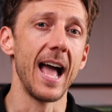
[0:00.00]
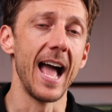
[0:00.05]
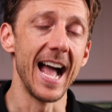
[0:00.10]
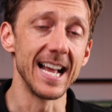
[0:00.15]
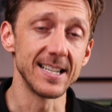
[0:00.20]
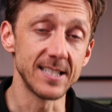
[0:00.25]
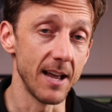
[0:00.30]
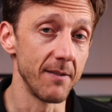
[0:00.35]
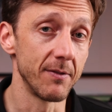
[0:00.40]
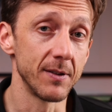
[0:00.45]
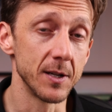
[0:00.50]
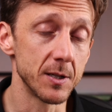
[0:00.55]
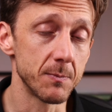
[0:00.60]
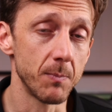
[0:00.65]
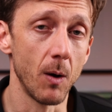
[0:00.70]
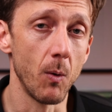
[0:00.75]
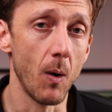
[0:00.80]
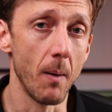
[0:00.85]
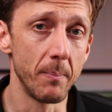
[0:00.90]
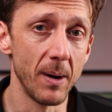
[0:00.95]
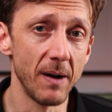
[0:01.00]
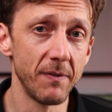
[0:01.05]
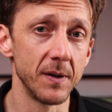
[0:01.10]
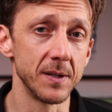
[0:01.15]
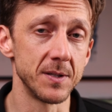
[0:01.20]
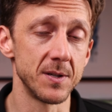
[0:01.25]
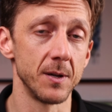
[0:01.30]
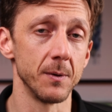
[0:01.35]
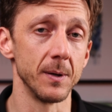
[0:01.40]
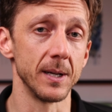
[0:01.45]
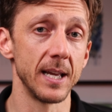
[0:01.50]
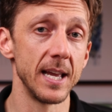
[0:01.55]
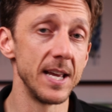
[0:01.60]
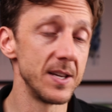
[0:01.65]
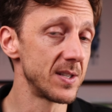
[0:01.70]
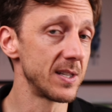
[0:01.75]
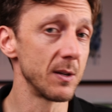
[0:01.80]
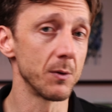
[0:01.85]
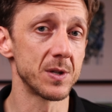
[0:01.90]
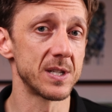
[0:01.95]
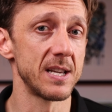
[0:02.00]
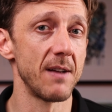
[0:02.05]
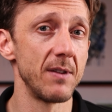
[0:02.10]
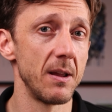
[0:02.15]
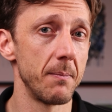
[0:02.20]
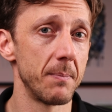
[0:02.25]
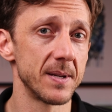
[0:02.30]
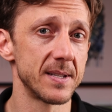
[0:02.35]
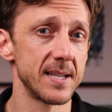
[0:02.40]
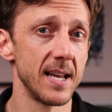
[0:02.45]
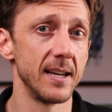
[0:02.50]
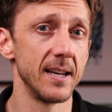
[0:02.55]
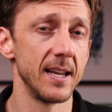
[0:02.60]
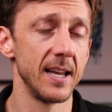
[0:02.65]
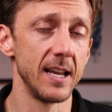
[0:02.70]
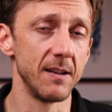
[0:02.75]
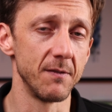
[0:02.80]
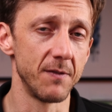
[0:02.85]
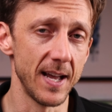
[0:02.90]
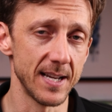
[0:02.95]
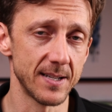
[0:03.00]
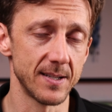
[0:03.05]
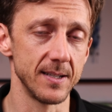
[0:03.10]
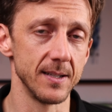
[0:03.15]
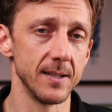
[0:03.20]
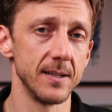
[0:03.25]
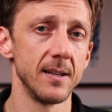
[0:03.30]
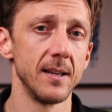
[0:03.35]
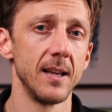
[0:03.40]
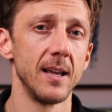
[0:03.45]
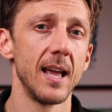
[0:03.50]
as evidenced by what Buffett's doing. He's still 70% invested